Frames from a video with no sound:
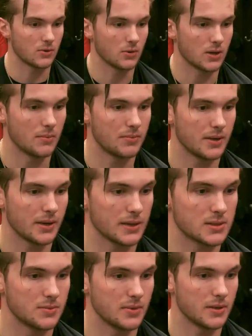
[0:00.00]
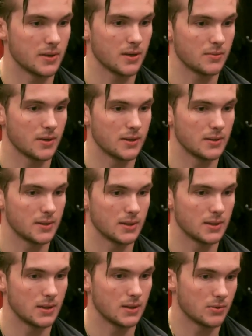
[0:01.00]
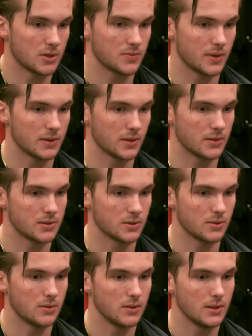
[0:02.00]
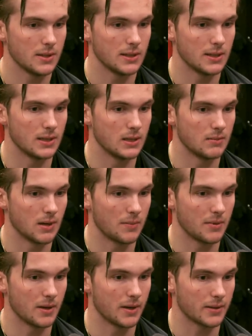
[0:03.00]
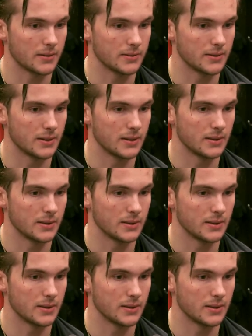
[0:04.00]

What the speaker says: cool company, I guess, to be in there. But we're just playing good, so I'm happy that I can